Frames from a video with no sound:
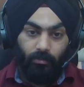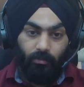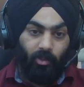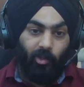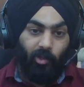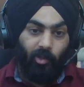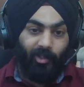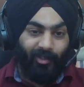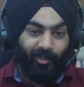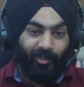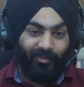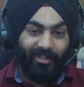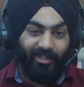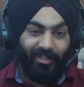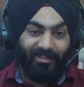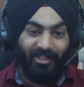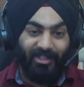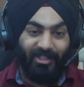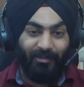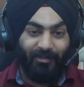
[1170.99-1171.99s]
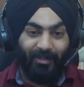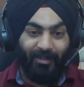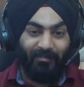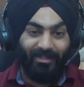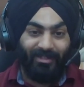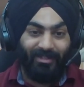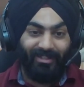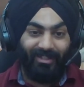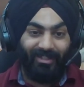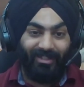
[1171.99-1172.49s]
all of the research
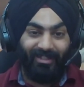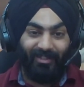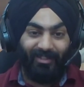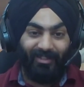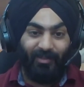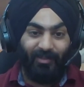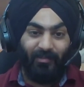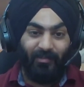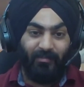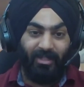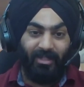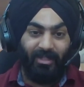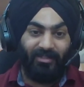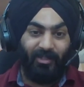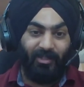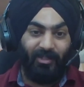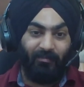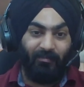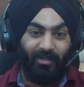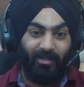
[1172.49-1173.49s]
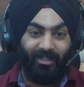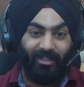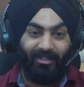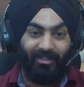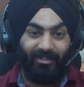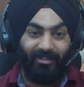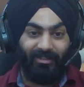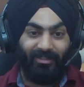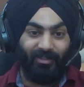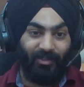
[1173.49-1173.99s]
papers are based on
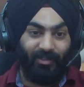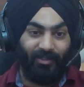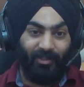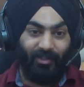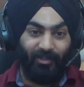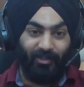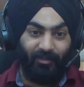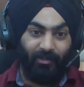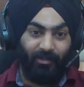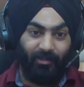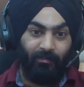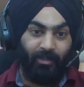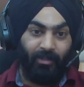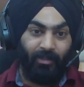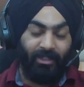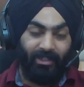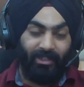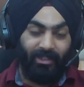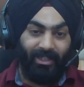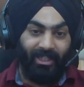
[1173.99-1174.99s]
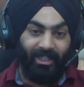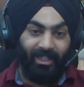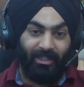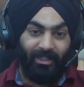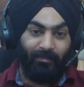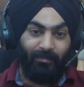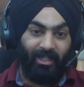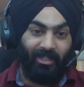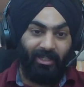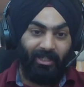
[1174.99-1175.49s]
Python. So companies really
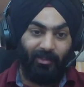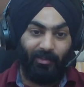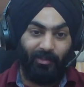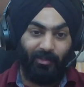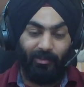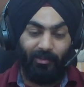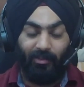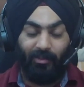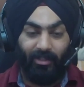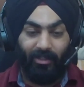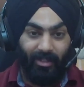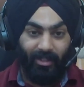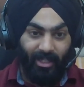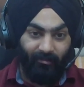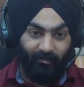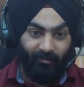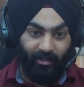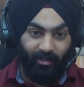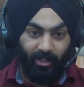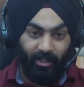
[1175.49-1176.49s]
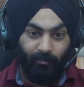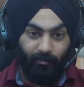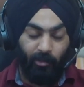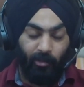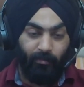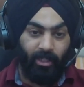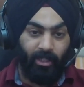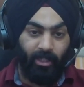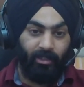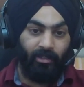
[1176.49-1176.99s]
expect you to have a grip
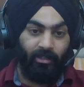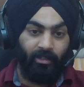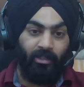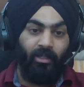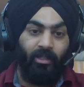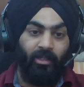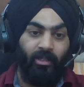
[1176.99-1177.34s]
on Python.